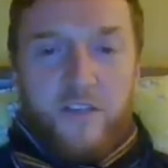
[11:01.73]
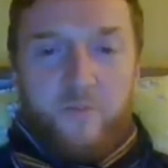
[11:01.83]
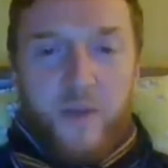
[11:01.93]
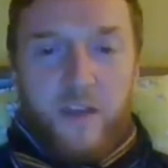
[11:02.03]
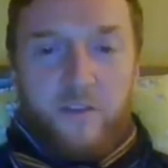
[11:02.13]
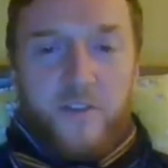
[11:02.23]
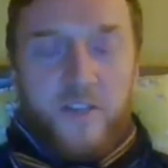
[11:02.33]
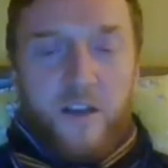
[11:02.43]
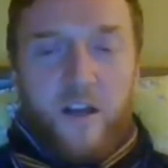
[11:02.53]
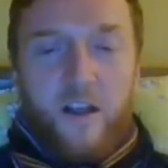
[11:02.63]
speck of
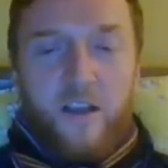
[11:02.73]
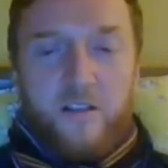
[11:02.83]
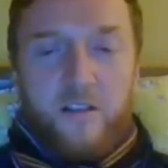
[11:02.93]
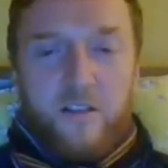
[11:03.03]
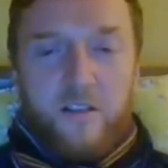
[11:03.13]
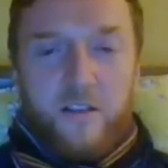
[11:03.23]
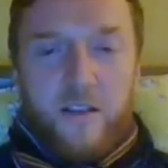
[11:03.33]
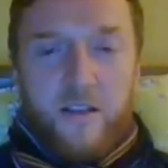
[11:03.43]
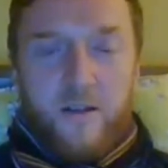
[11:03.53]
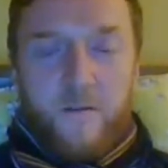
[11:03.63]
starlight,
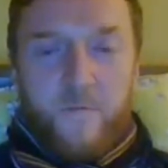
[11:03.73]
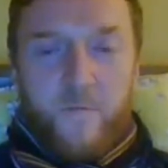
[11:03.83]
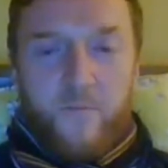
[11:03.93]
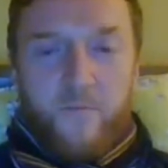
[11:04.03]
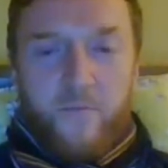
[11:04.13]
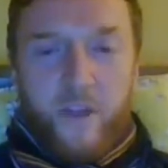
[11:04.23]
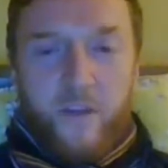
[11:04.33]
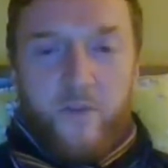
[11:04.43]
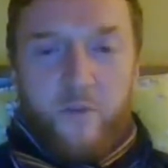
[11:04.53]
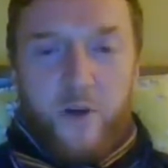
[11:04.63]

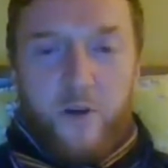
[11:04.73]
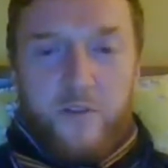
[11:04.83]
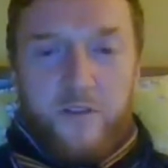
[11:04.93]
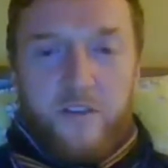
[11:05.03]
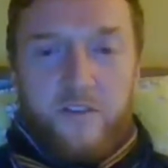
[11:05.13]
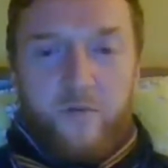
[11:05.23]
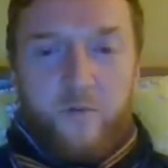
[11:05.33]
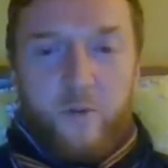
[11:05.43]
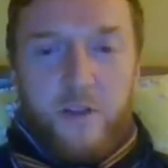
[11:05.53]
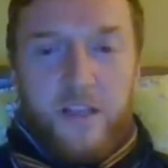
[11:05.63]
a few pulses of
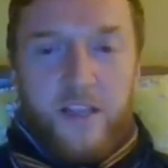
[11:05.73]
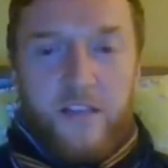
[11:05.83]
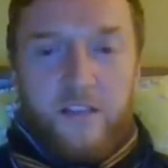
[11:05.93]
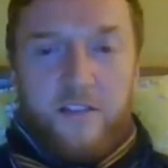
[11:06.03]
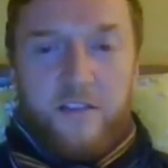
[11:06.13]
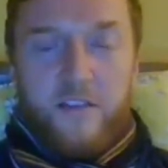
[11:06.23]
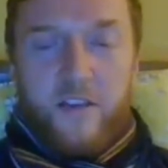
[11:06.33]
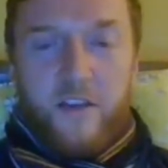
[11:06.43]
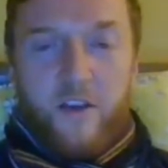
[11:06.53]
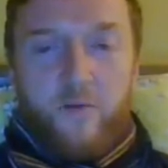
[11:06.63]
woolly lids
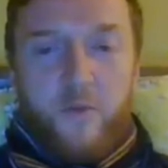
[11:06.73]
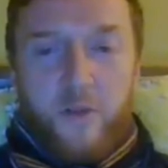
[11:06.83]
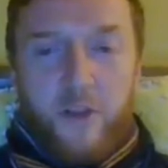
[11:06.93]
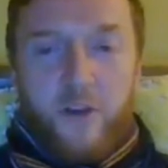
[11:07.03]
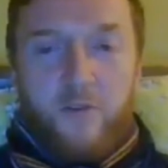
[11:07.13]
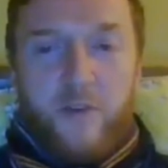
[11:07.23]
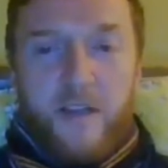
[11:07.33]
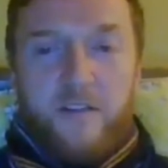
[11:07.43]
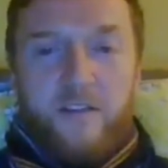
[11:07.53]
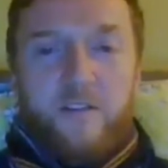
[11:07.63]
over blurry
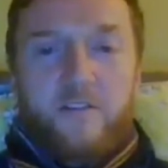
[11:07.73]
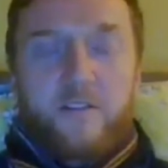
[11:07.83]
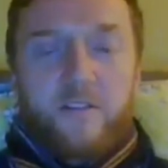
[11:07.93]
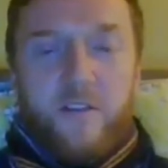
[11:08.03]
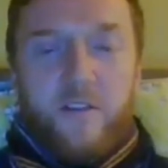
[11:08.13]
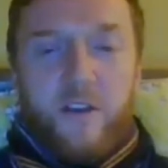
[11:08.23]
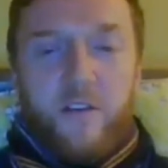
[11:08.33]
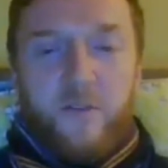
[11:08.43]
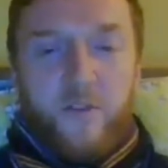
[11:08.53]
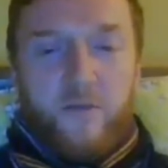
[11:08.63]
retinas, a
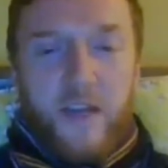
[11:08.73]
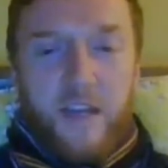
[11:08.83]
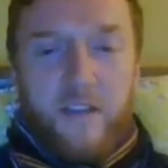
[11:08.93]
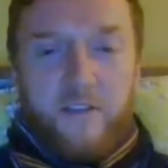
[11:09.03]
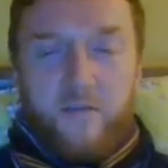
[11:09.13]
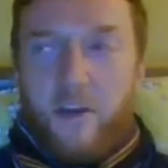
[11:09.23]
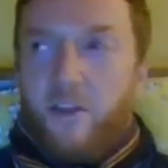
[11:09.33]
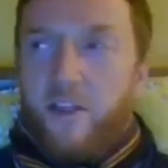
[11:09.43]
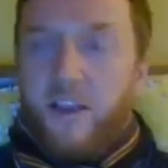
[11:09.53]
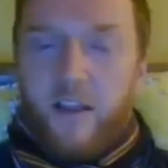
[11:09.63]
few days of
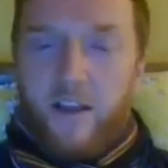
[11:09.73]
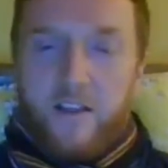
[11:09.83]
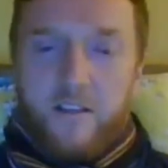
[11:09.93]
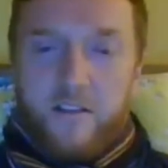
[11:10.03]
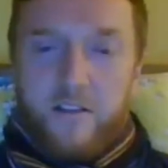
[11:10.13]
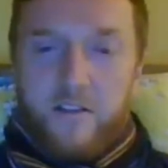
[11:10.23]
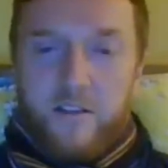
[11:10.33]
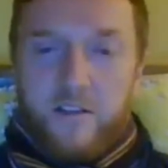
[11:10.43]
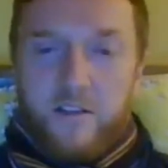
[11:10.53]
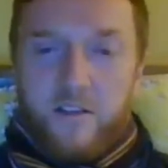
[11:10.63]
earthly light,
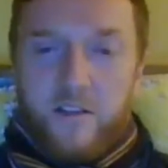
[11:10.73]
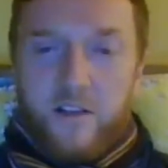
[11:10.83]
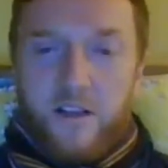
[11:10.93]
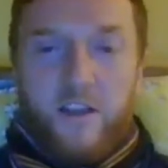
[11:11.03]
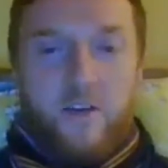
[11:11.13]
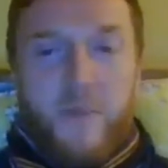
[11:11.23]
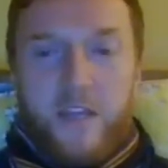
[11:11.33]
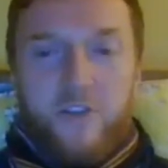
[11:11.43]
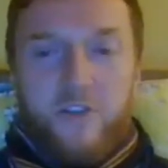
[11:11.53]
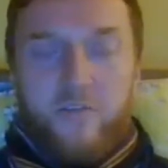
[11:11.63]
like a
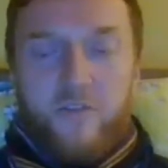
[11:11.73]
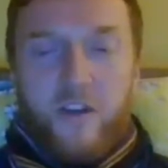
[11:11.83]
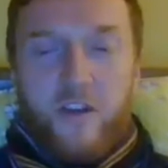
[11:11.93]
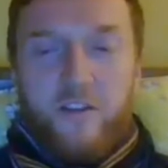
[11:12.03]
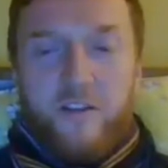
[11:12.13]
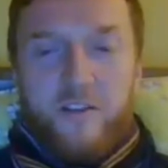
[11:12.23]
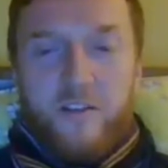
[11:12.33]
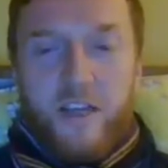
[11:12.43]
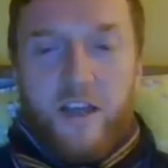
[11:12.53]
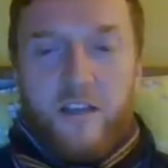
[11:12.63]
match you strike that
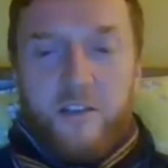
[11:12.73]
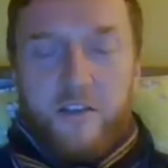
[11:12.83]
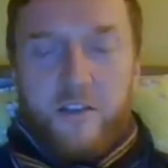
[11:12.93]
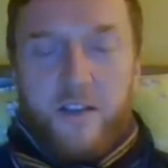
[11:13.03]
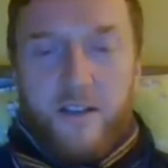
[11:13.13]
doesn't catch.